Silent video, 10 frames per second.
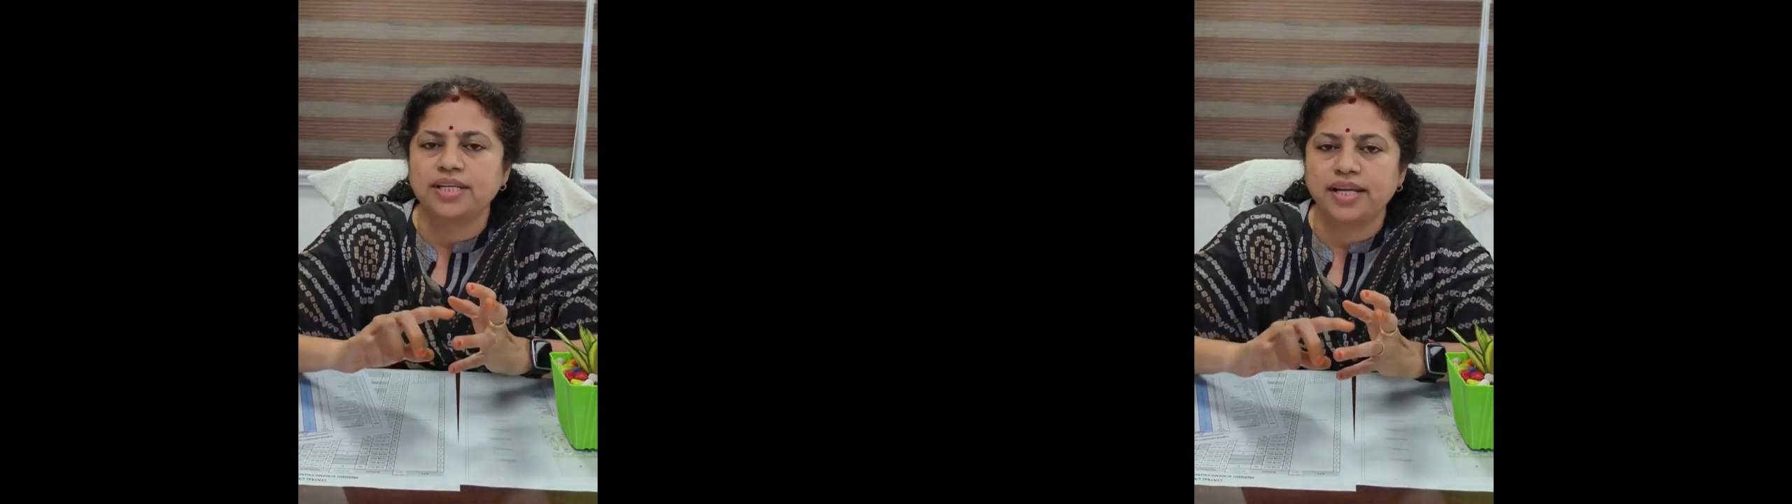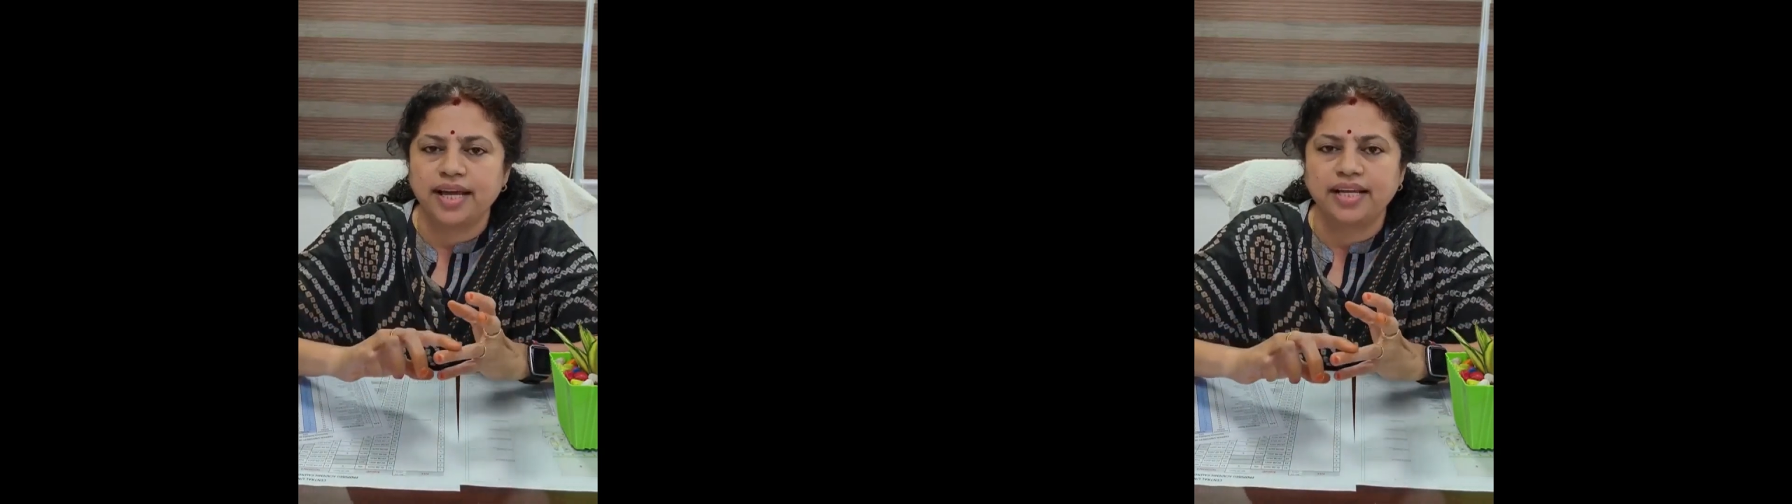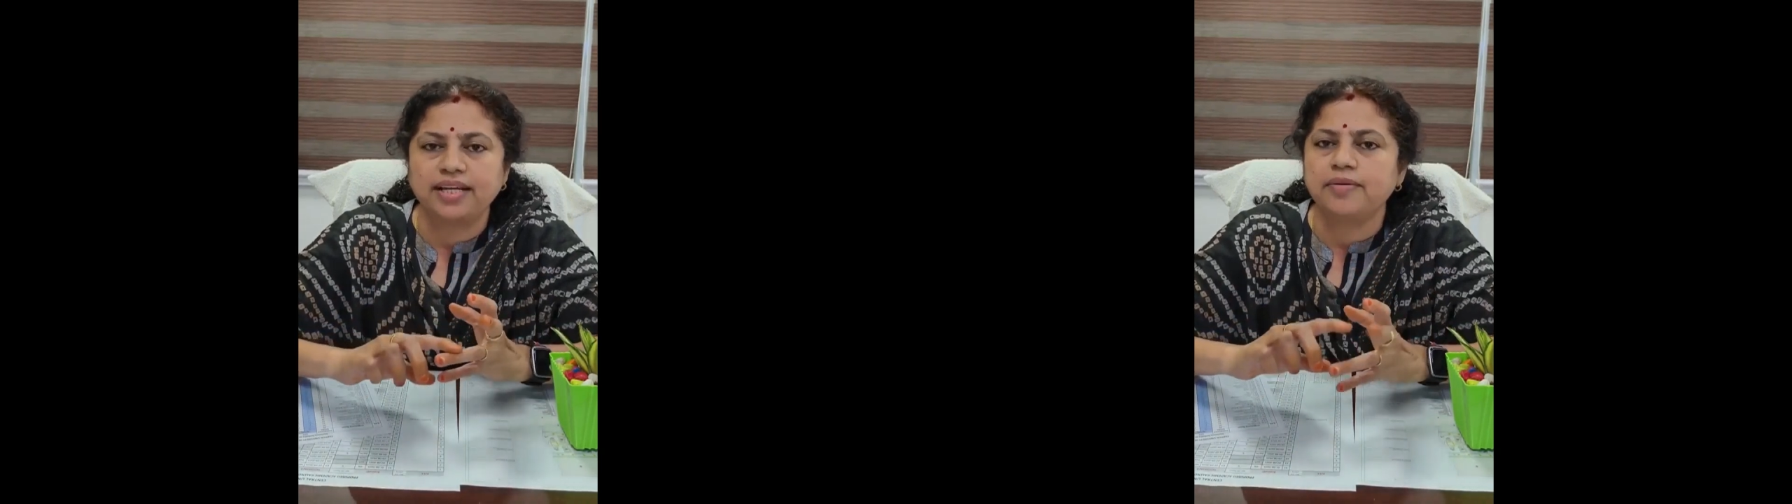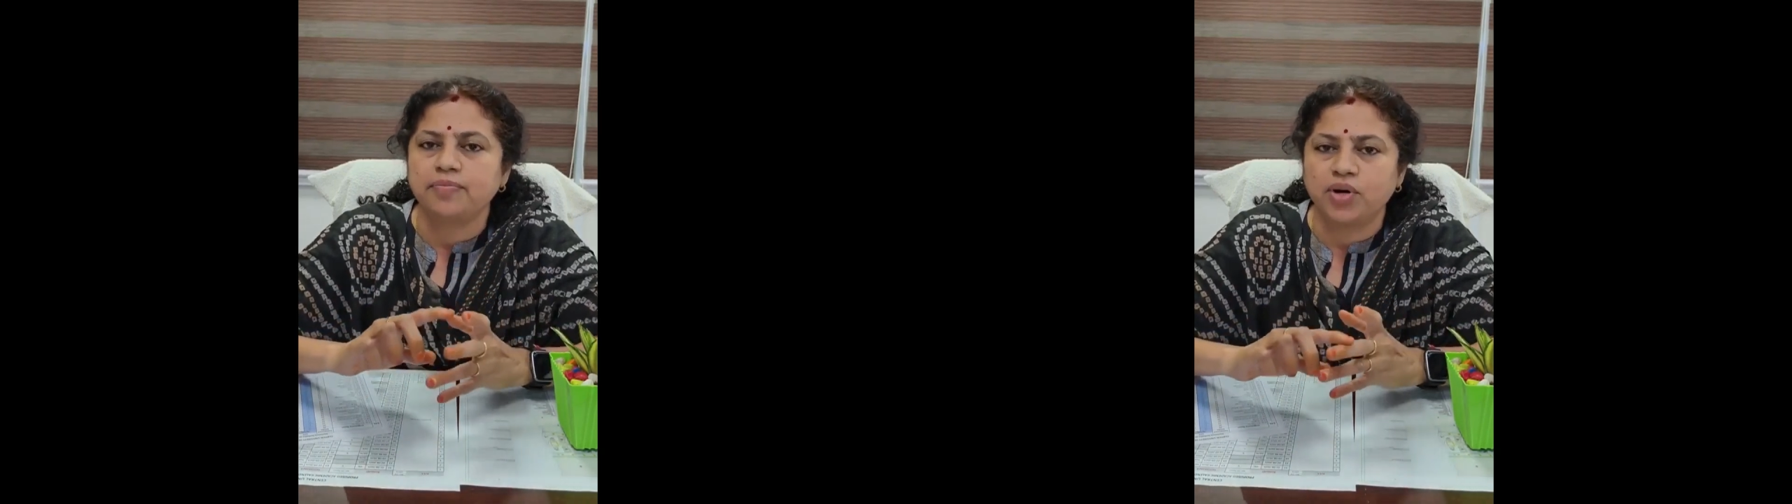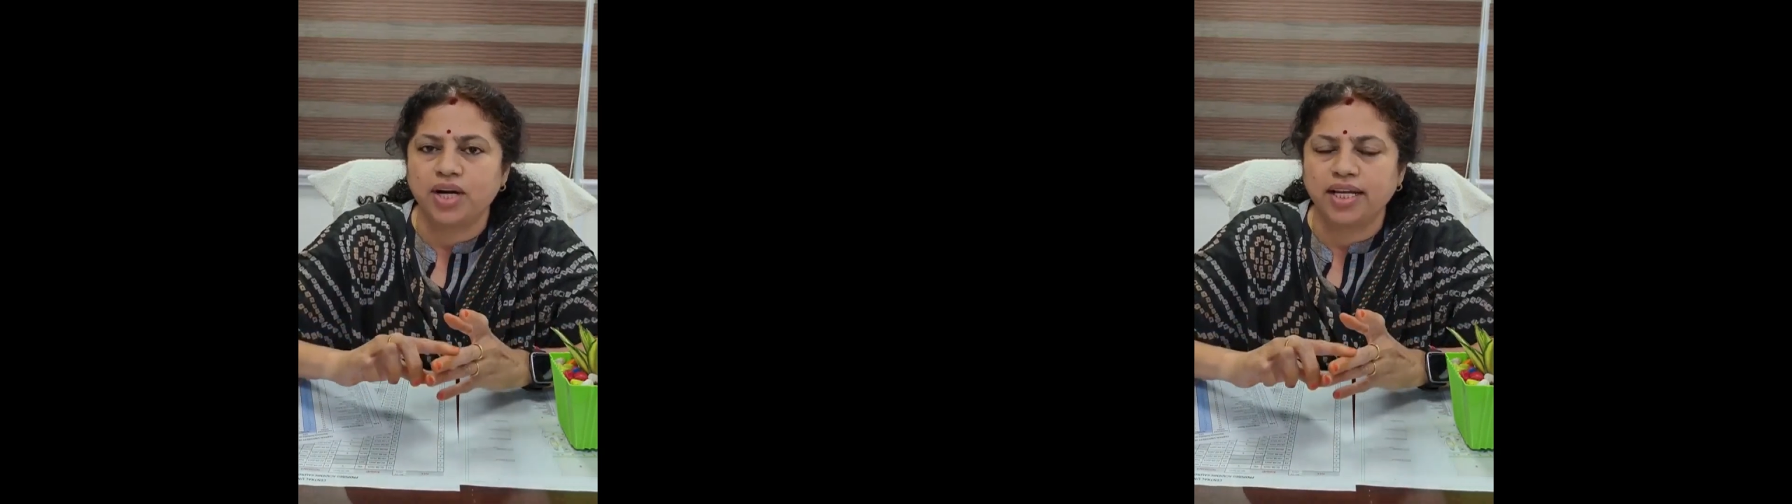line,
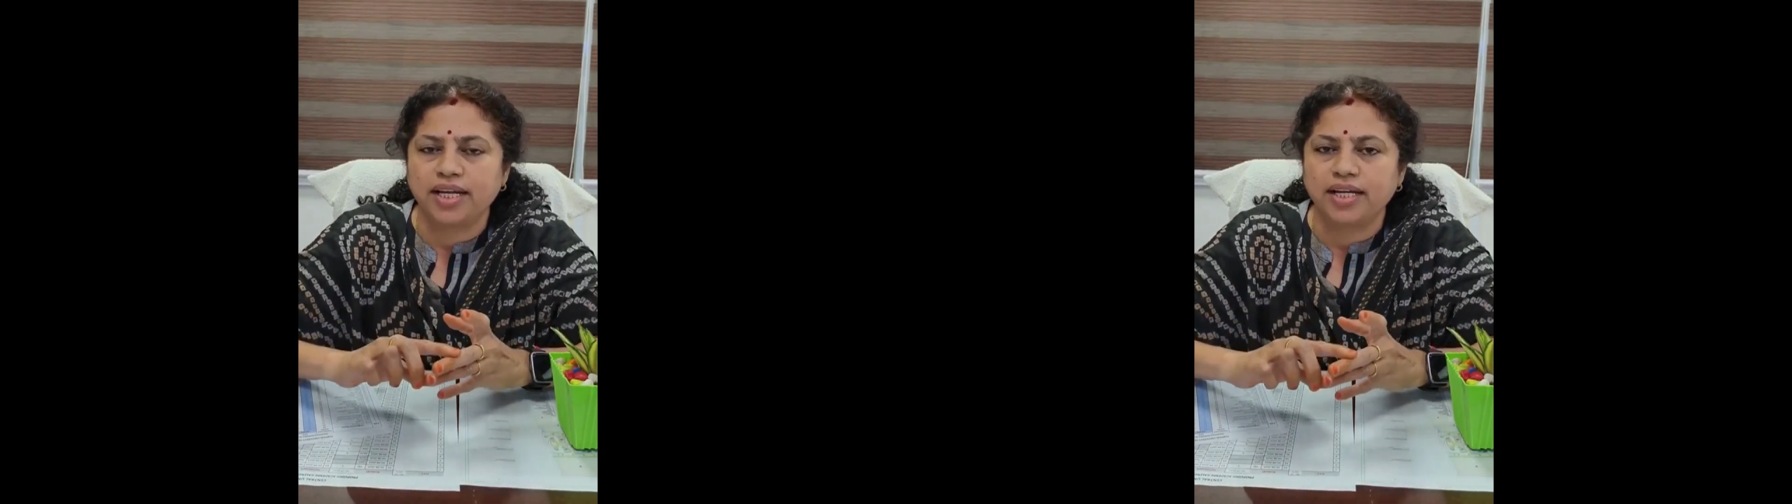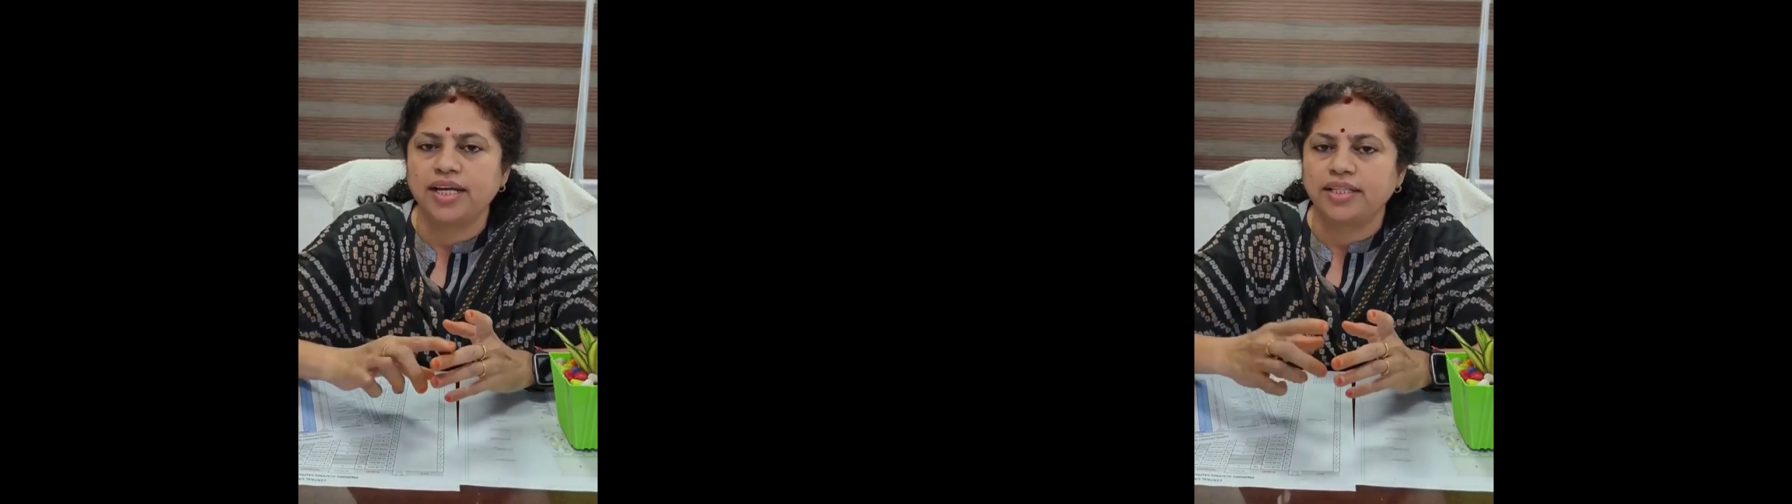polygon.